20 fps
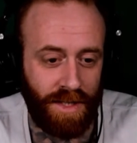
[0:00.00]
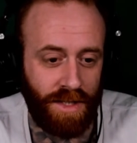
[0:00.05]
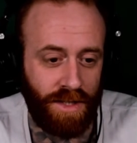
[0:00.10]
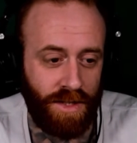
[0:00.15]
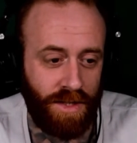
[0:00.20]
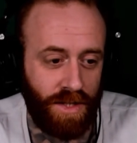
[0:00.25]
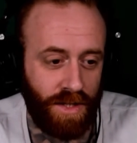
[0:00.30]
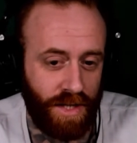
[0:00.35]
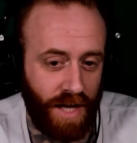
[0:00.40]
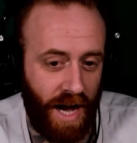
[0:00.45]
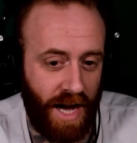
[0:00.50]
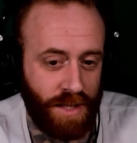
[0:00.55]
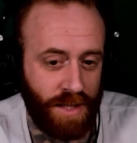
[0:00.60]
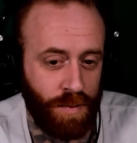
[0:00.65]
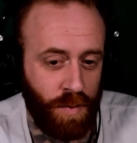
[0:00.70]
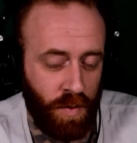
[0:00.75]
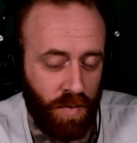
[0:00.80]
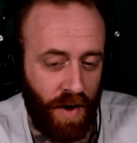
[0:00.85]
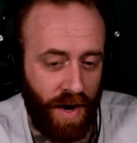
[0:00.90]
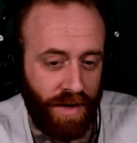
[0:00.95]
The
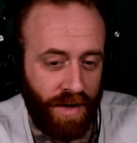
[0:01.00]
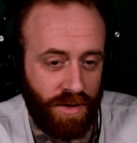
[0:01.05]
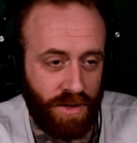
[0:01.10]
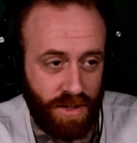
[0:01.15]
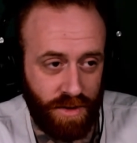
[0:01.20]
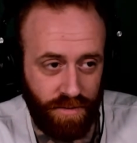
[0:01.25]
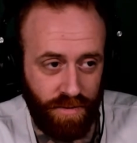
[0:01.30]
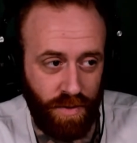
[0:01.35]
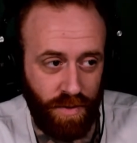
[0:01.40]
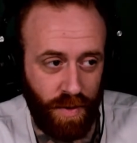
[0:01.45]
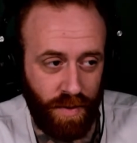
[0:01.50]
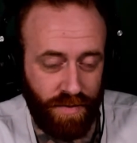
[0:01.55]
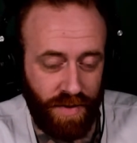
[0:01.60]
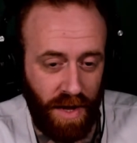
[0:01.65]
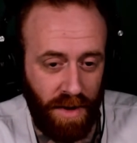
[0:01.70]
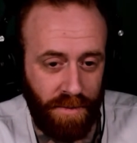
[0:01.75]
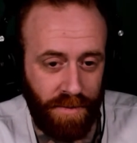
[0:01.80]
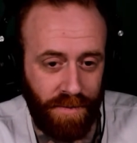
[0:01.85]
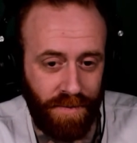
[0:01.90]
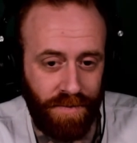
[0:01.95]
Gospel writers, a few of
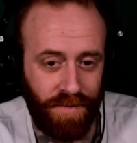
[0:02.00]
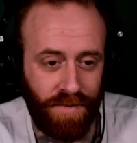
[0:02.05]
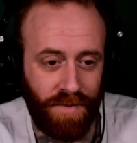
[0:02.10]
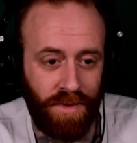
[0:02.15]
them,